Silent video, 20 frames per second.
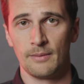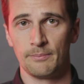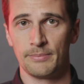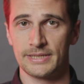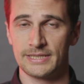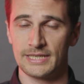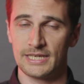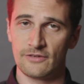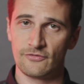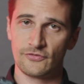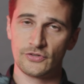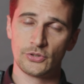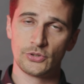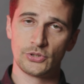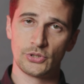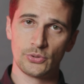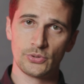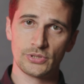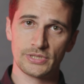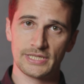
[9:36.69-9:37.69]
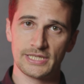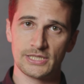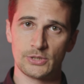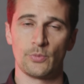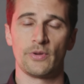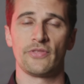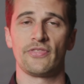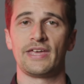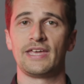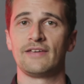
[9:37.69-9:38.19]
But if you use this
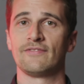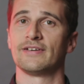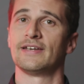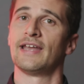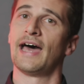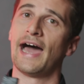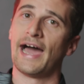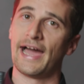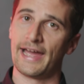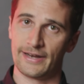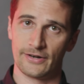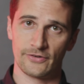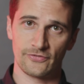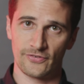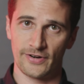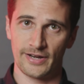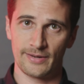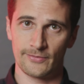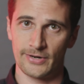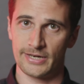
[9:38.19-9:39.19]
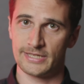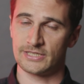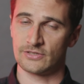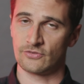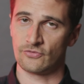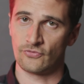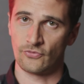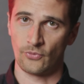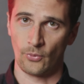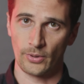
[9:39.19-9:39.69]
with even higher frame rates
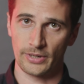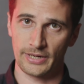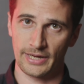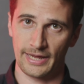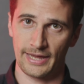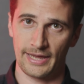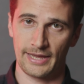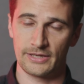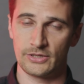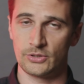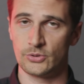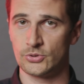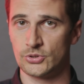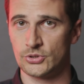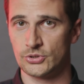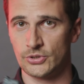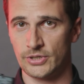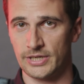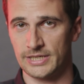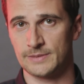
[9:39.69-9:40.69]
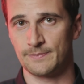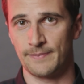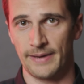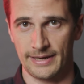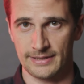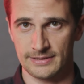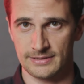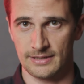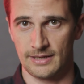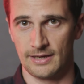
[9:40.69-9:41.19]
in four K, you should
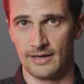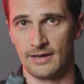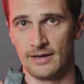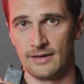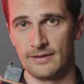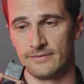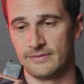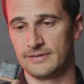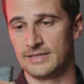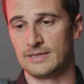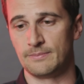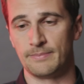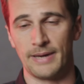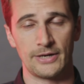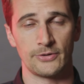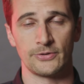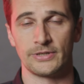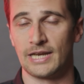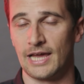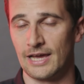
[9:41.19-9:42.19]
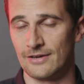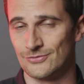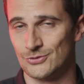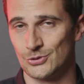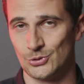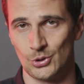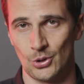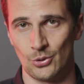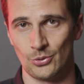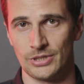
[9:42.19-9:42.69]
expect uh, the battery life
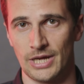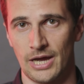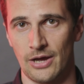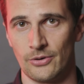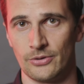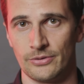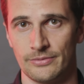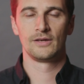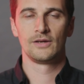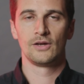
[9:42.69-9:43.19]
to go down.